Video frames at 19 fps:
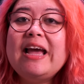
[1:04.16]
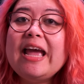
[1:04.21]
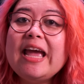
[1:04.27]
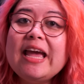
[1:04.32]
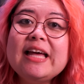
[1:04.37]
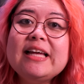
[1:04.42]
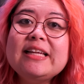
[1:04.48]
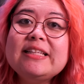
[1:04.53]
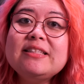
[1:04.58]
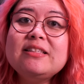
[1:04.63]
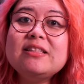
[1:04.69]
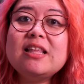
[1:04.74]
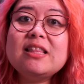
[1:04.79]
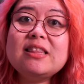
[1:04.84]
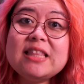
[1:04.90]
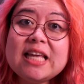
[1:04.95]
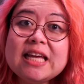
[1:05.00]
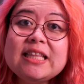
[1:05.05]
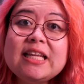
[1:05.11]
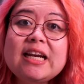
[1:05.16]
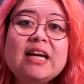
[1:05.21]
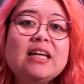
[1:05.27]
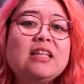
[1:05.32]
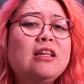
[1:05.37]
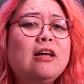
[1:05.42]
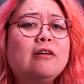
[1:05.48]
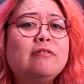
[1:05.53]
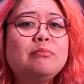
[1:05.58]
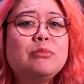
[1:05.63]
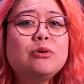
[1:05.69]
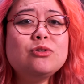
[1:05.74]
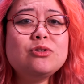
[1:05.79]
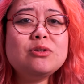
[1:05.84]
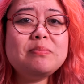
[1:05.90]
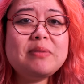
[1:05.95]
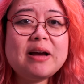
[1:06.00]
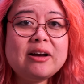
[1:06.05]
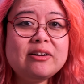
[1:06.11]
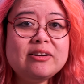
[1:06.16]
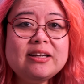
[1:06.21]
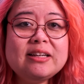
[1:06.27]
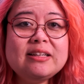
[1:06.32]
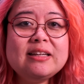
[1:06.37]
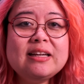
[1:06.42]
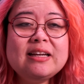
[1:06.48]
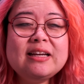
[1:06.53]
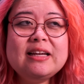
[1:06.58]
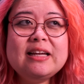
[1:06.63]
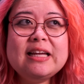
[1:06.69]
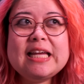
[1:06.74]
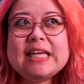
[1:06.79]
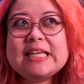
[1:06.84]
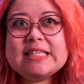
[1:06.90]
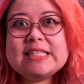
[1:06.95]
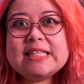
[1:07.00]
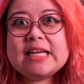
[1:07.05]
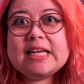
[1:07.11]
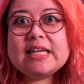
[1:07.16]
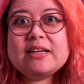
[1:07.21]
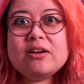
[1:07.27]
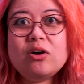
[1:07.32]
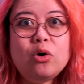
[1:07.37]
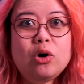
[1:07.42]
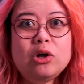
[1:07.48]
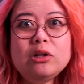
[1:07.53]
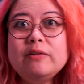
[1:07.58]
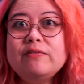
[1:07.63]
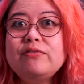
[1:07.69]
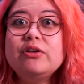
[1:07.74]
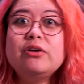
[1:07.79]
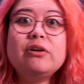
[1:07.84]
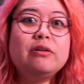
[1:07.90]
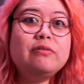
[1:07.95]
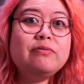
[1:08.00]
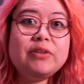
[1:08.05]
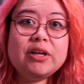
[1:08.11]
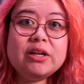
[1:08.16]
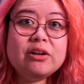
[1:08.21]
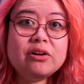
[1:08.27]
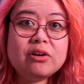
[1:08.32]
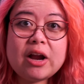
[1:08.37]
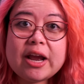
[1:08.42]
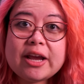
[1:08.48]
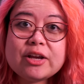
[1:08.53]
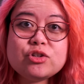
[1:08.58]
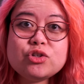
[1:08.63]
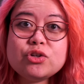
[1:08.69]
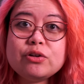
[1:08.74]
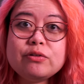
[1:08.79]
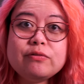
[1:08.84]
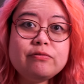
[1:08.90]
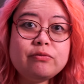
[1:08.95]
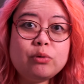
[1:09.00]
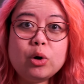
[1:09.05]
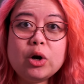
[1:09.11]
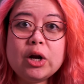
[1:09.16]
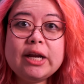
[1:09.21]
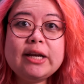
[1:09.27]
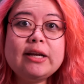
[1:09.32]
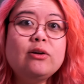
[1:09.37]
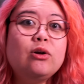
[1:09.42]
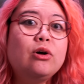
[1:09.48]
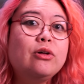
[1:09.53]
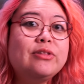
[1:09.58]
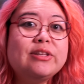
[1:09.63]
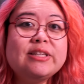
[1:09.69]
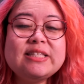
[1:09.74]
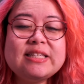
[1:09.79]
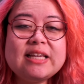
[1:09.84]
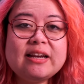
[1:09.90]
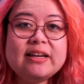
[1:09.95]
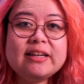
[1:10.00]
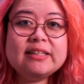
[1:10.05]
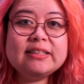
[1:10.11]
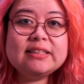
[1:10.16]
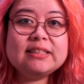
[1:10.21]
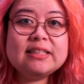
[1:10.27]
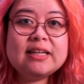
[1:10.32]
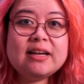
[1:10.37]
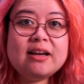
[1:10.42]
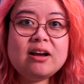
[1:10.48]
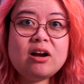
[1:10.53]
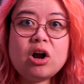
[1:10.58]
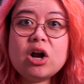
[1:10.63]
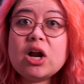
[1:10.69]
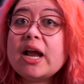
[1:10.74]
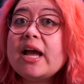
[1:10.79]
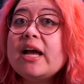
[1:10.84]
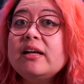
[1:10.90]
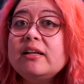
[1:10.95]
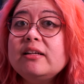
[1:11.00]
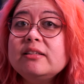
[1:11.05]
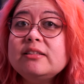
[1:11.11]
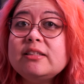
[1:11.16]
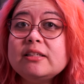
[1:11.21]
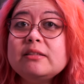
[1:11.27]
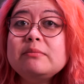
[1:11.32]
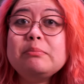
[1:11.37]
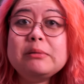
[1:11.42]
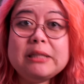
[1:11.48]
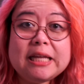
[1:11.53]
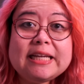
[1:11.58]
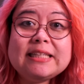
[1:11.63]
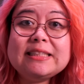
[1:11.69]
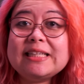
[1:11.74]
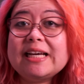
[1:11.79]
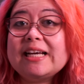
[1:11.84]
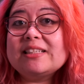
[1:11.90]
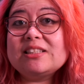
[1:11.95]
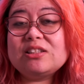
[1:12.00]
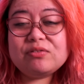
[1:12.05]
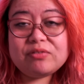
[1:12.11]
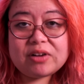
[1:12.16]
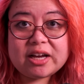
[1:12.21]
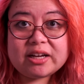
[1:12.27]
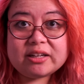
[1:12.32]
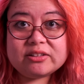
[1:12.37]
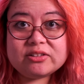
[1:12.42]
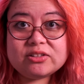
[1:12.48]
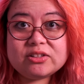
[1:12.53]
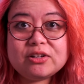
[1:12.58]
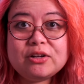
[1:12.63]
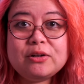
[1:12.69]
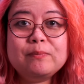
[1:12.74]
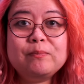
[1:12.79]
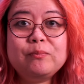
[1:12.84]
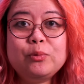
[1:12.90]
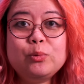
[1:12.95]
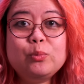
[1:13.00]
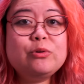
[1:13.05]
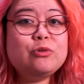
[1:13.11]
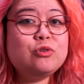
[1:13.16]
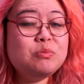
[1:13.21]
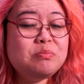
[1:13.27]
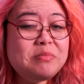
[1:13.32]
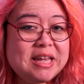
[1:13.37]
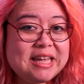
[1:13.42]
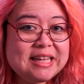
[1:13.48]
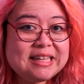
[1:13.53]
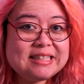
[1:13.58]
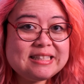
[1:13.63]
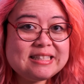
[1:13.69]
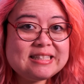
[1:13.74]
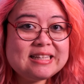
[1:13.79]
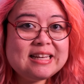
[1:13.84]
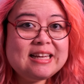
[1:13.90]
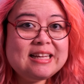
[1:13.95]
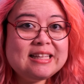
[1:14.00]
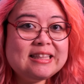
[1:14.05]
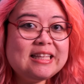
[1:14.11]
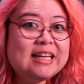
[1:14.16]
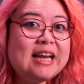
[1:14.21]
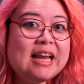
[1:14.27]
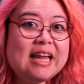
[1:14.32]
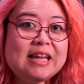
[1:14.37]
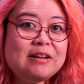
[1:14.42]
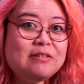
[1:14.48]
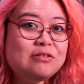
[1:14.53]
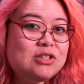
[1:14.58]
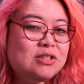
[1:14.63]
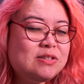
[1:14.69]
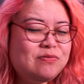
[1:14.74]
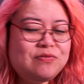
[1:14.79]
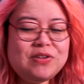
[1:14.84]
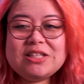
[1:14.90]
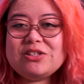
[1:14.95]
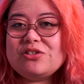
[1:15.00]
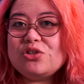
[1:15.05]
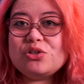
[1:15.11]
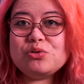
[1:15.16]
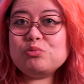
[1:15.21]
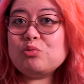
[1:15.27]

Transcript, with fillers: And the thing that I love most about it is that all of the configuration for it and all the settings are held in plain text files, which means that it fits